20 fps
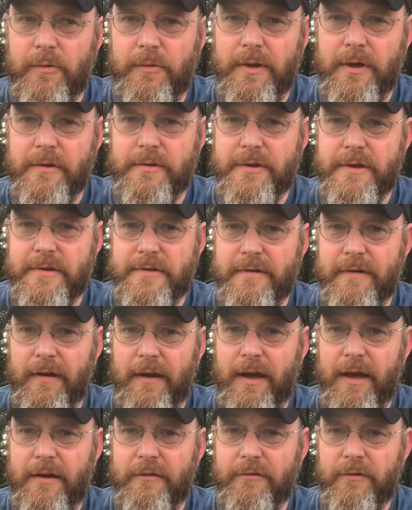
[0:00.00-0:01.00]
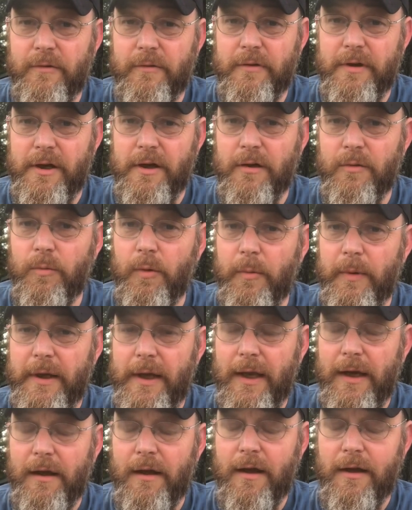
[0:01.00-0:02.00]
there is an occasional deer and we
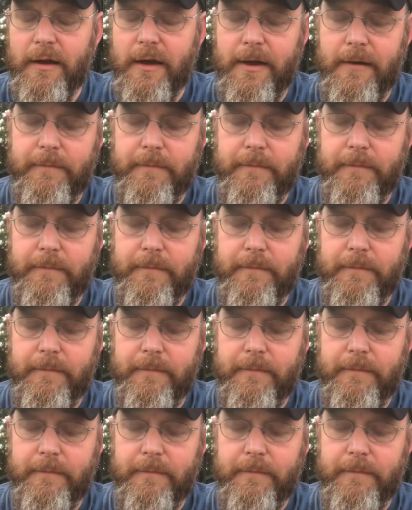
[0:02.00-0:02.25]
get lucky.